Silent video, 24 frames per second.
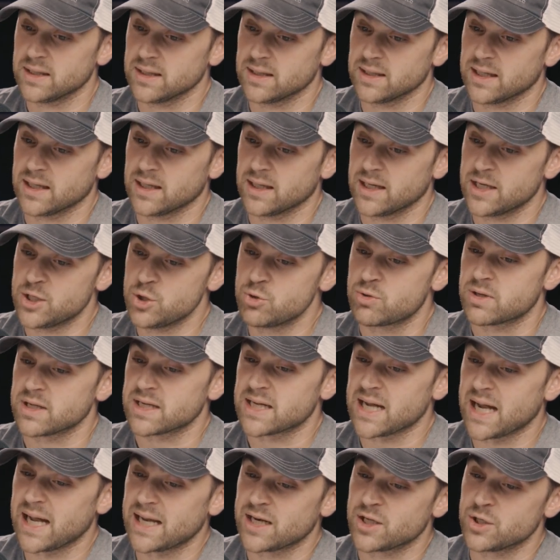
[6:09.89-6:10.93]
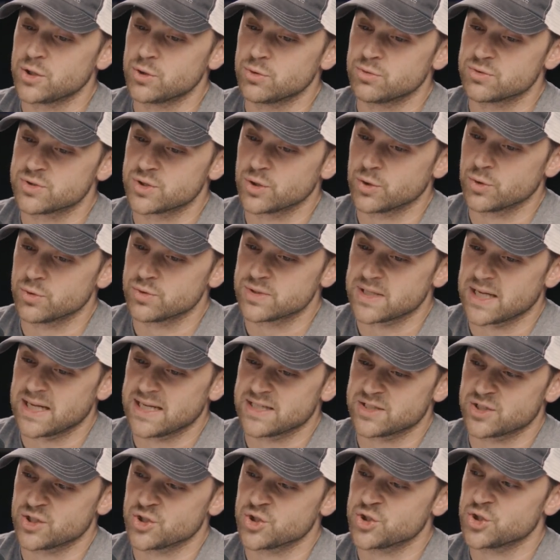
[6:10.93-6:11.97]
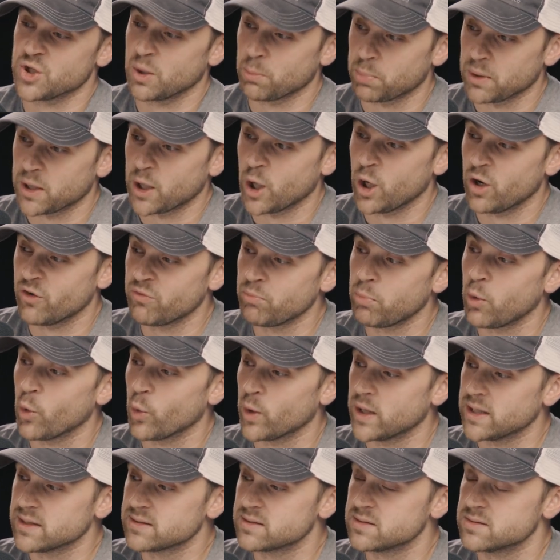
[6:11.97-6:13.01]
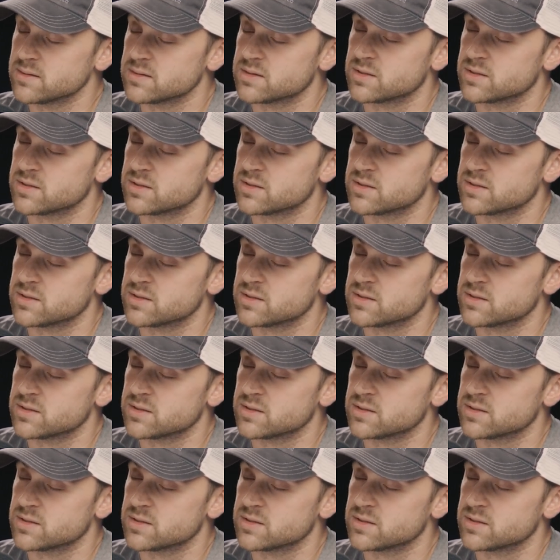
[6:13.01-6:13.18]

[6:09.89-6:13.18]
And you can kind of use those as a jumping off point